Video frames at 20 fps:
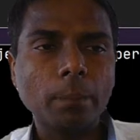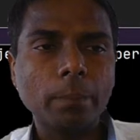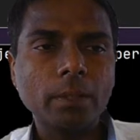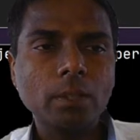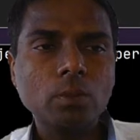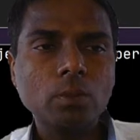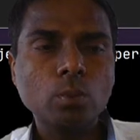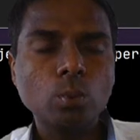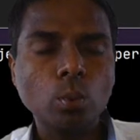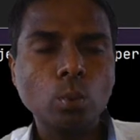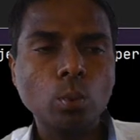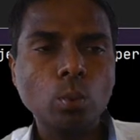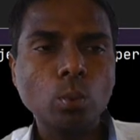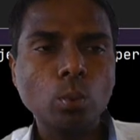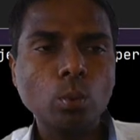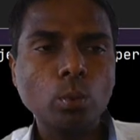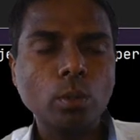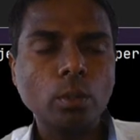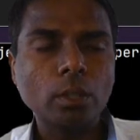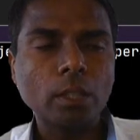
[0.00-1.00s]
us
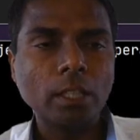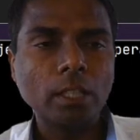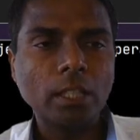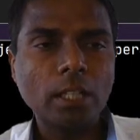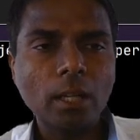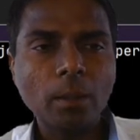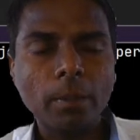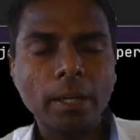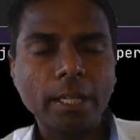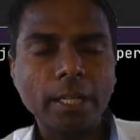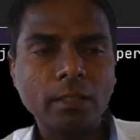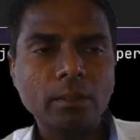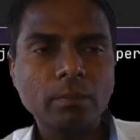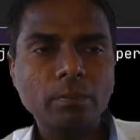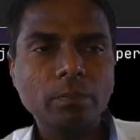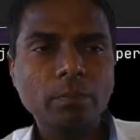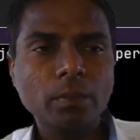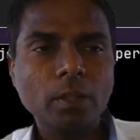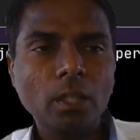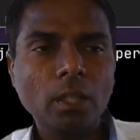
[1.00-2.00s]
to
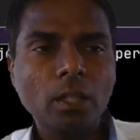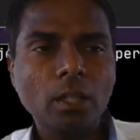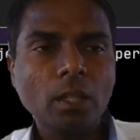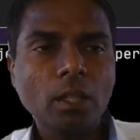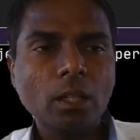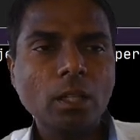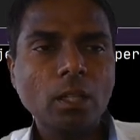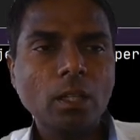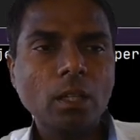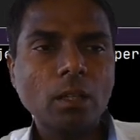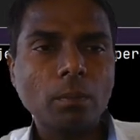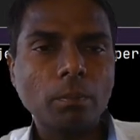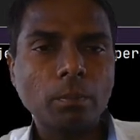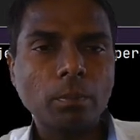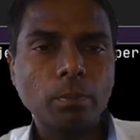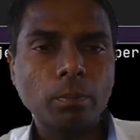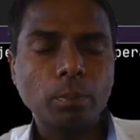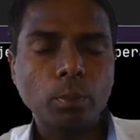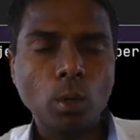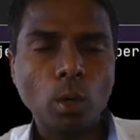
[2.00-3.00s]
determine
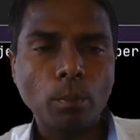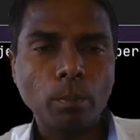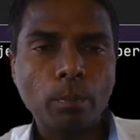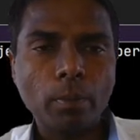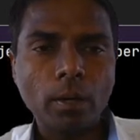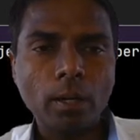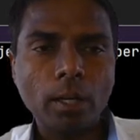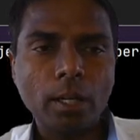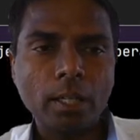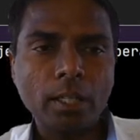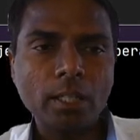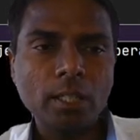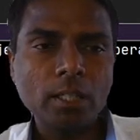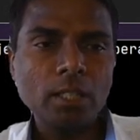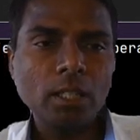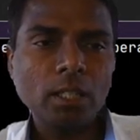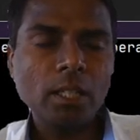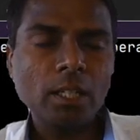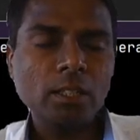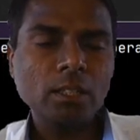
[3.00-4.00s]
proper
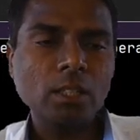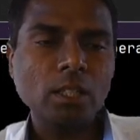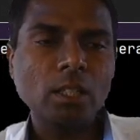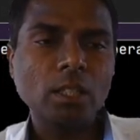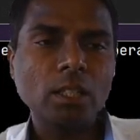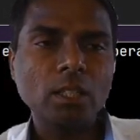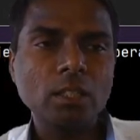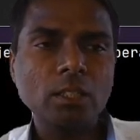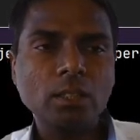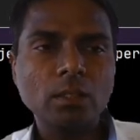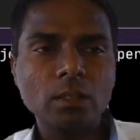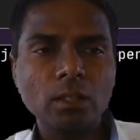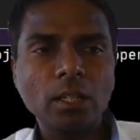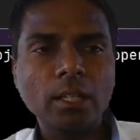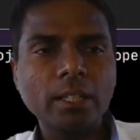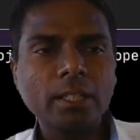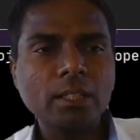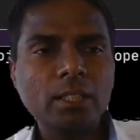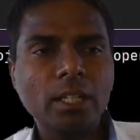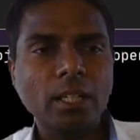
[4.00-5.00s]
condition and certain.
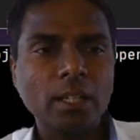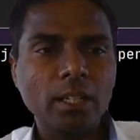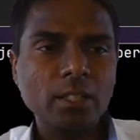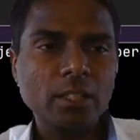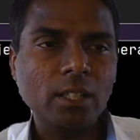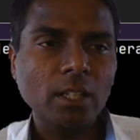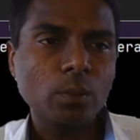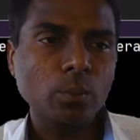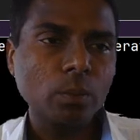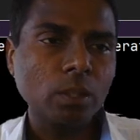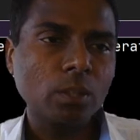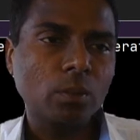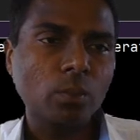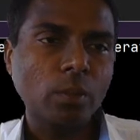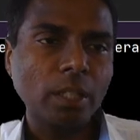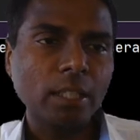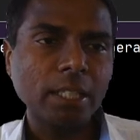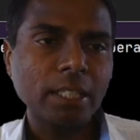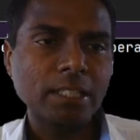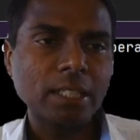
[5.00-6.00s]
Let us understand with
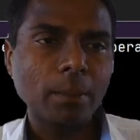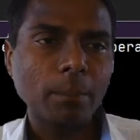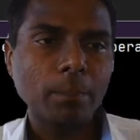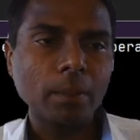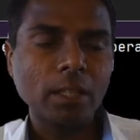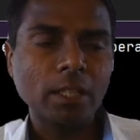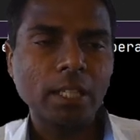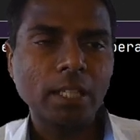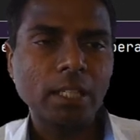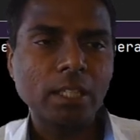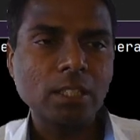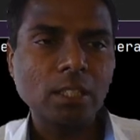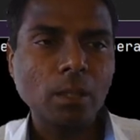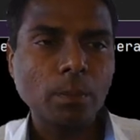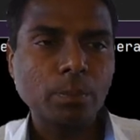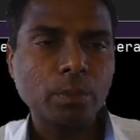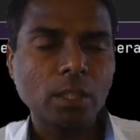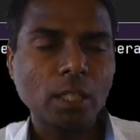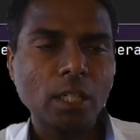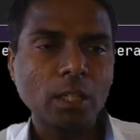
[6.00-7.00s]
one example, that is
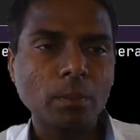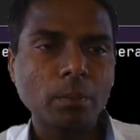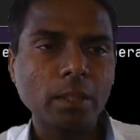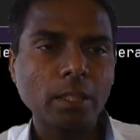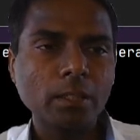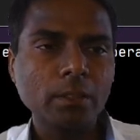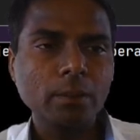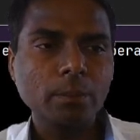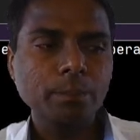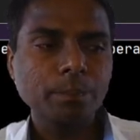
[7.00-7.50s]
if statement.